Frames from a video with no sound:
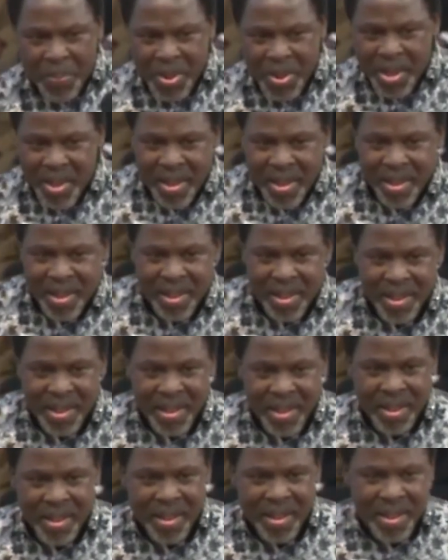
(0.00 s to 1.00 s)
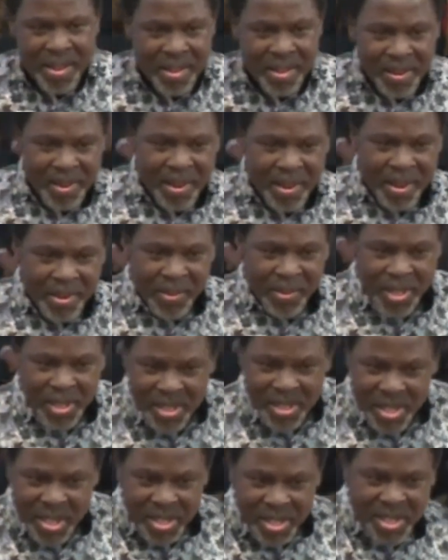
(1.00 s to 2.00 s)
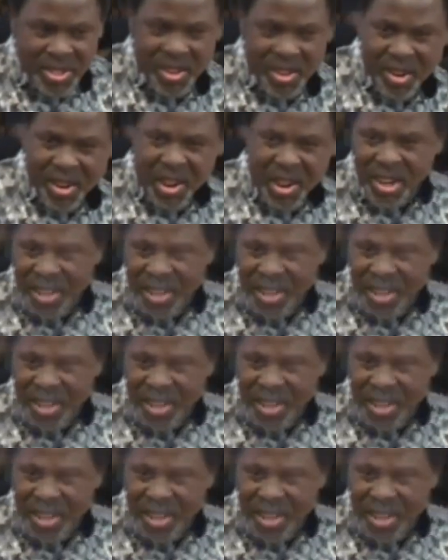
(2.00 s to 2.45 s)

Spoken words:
the language of the Bible and today's